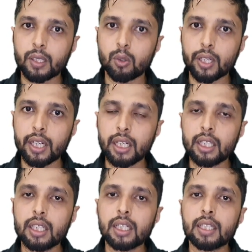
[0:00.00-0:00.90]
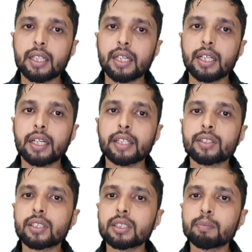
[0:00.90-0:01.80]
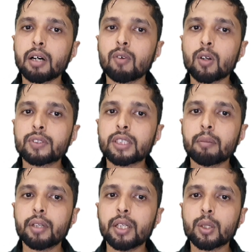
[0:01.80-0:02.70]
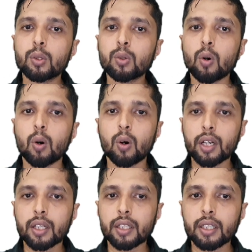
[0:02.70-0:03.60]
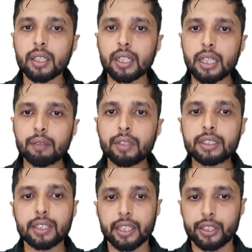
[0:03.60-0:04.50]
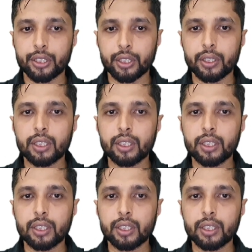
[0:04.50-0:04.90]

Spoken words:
Okay. Then next is power of SEBI to order investigation.